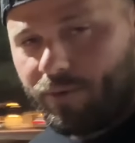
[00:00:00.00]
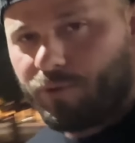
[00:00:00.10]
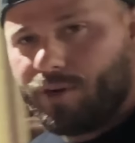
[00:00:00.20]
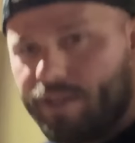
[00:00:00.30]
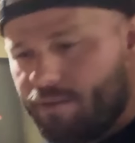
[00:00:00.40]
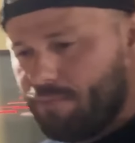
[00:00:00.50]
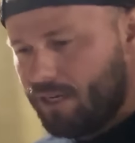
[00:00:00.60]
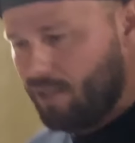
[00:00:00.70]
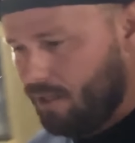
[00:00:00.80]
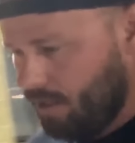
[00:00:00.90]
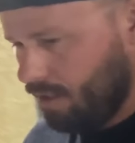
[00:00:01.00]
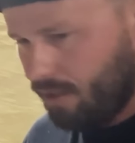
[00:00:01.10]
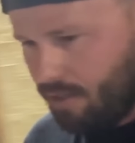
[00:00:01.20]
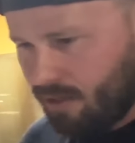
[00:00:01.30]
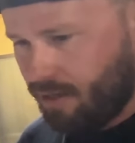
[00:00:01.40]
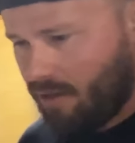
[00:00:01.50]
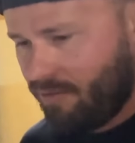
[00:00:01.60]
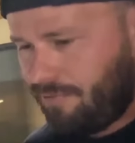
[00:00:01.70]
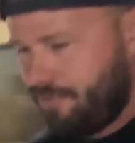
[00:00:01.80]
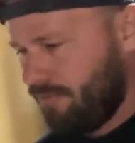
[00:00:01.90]
We're in the middle
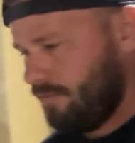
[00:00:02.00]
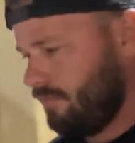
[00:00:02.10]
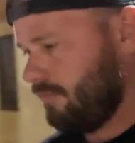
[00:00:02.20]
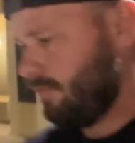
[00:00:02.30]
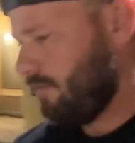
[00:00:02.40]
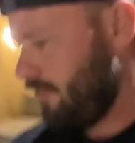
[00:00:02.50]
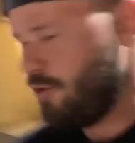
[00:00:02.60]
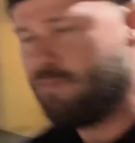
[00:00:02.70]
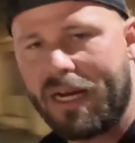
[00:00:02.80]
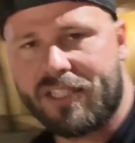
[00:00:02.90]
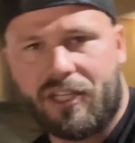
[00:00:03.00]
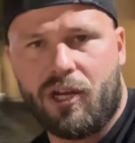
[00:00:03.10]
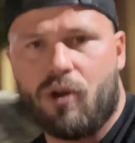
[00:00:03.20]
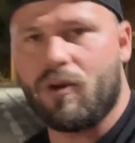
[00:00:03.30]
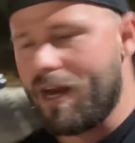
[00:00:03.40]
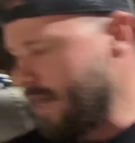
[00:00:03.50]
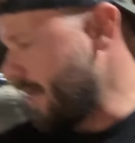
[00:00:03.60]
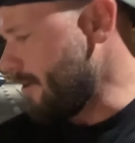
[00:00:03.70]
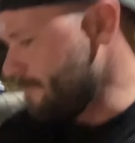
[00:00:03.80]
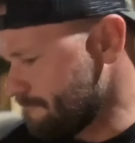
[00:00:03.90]
of New Mexico right
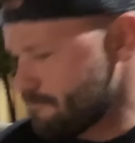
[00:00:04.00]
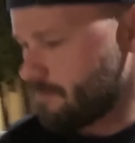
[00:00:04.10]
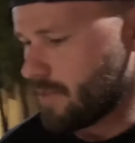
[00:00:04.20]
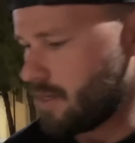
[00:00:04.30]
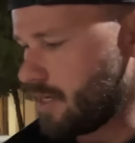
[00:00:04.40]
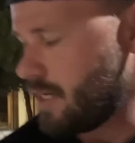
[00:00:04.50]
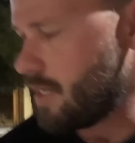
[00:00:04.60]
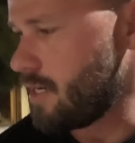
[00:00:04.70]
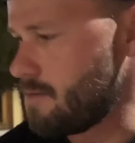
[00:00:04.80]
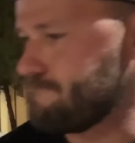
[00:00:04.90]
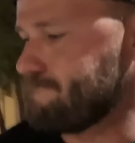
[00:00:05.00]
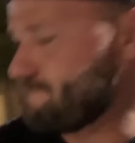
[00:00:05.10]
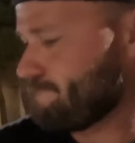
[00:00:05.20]
now. Lauren